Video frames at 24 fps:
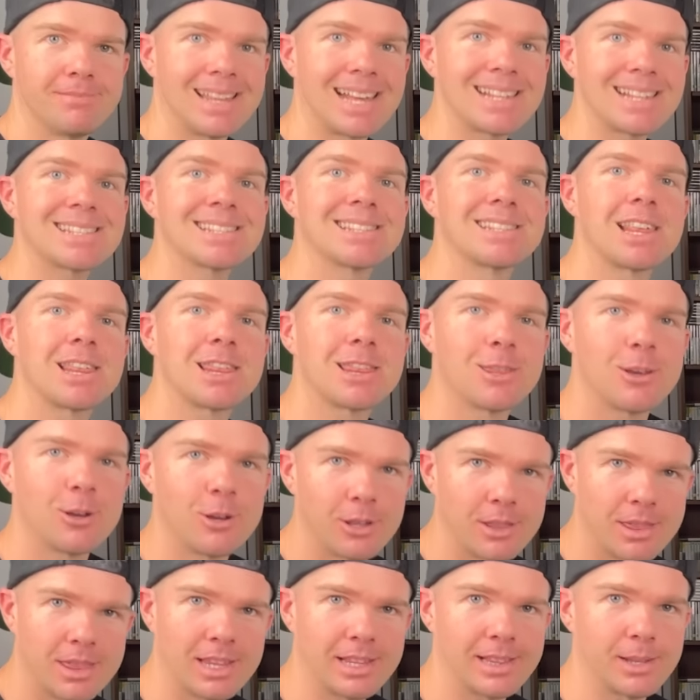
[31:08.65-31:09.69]
That's the
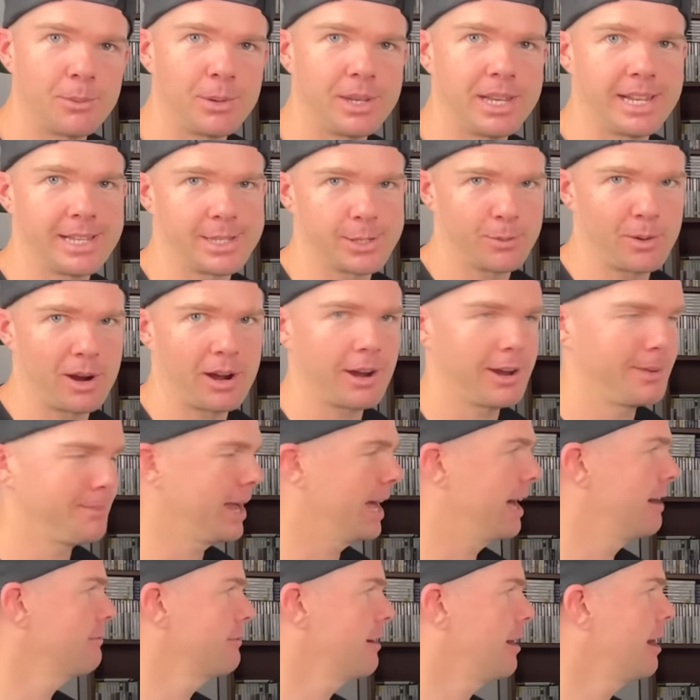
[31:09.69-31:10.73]
third thing that we need to worry
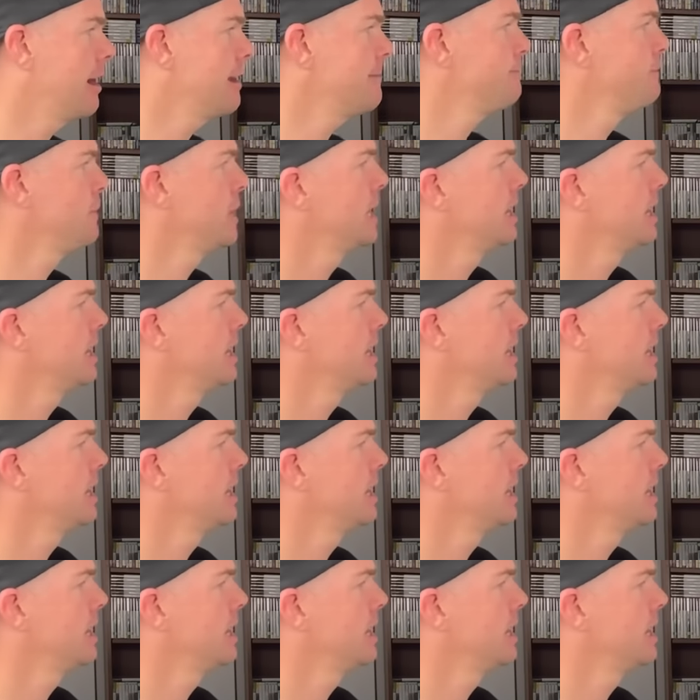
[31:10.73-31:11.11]
about, right?